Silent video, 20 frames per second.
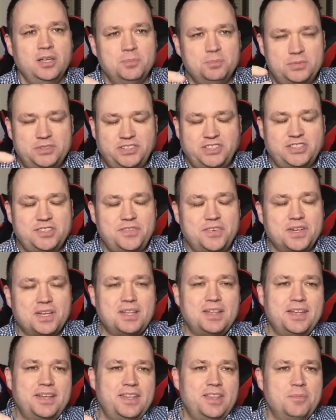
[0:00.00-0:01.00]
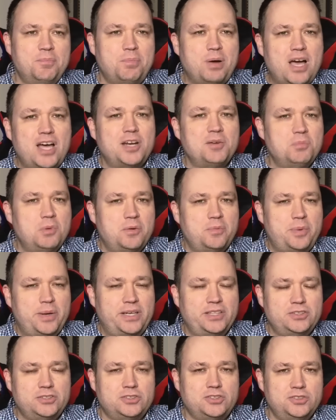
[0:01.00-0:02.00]
specifically the bottom of
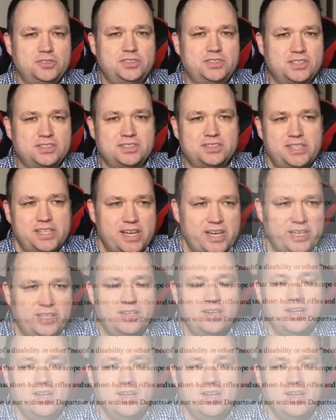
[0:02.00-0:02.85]
page 268.